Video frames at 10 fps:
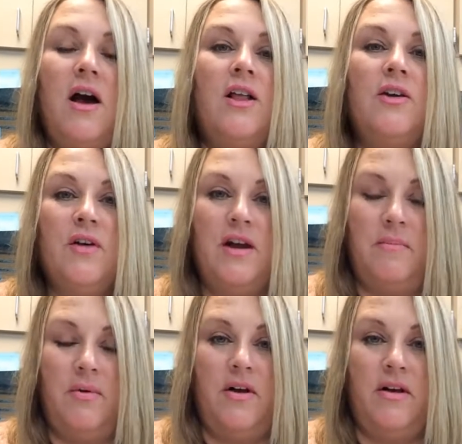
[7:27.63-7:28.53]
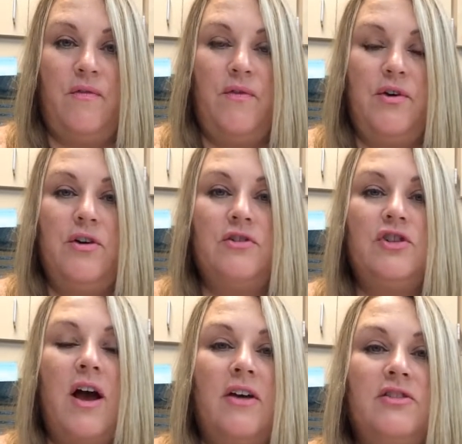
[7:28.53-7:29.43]
coloring book for your
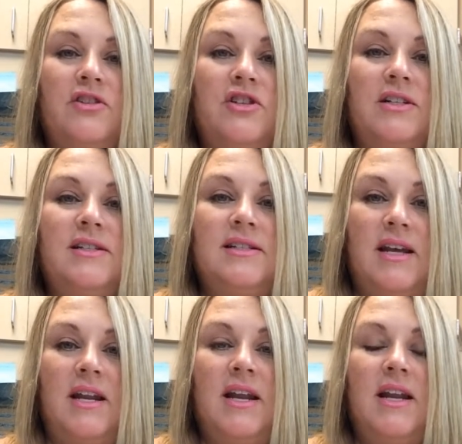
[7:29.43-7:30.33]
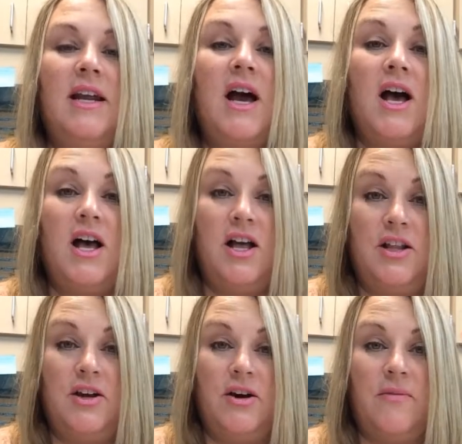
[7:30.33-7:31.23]
child to just sit and
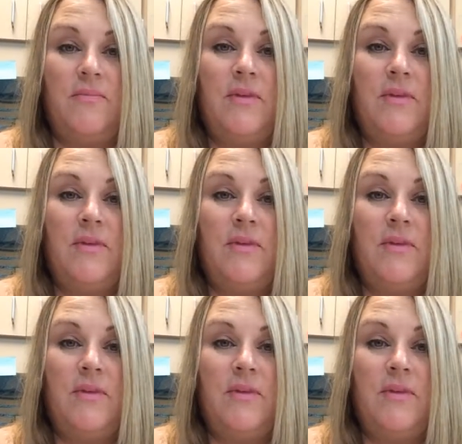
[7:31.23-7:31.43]
color.